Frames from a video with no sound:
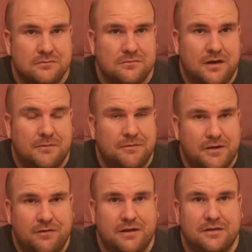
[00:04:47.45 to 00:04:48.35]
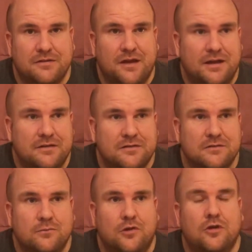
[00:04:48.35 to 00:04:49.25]
I'm a very content,
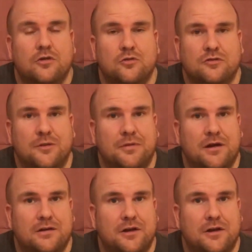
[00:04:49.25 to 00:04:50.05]
non-autopilot